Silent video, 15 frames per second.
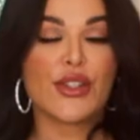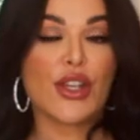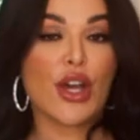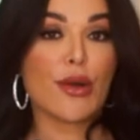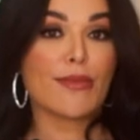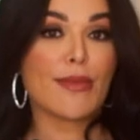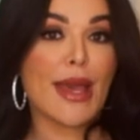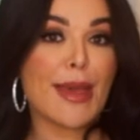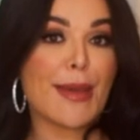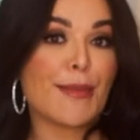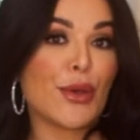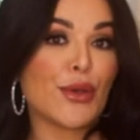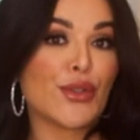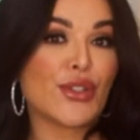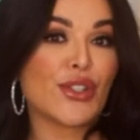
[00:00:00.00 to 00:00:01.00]
So my
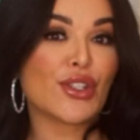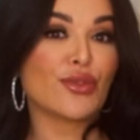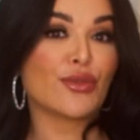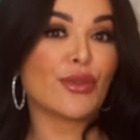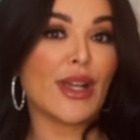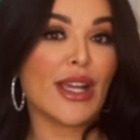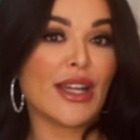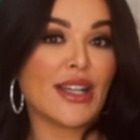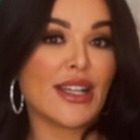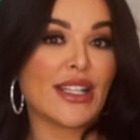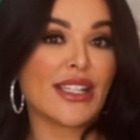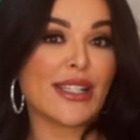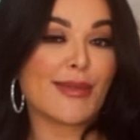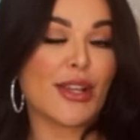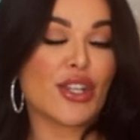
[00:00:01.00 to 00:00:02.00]
most rare
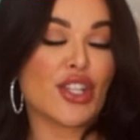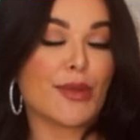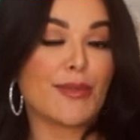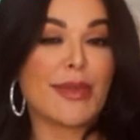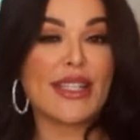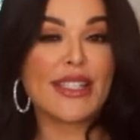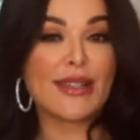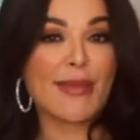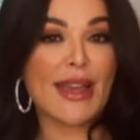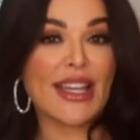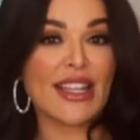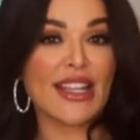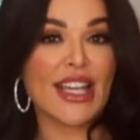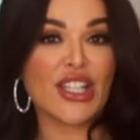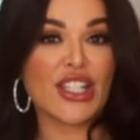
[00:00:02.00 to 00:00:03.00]
and special piece in my
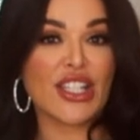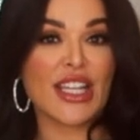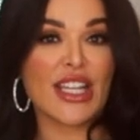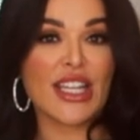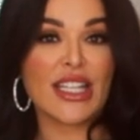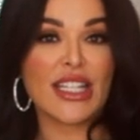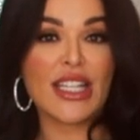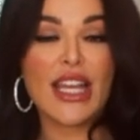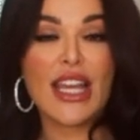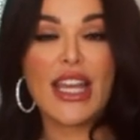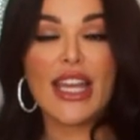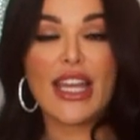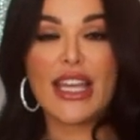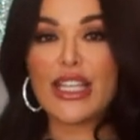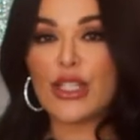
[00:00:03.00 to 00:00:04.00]
collection
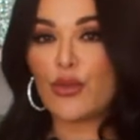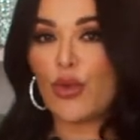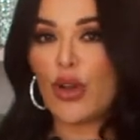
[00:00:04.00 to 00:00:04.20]
is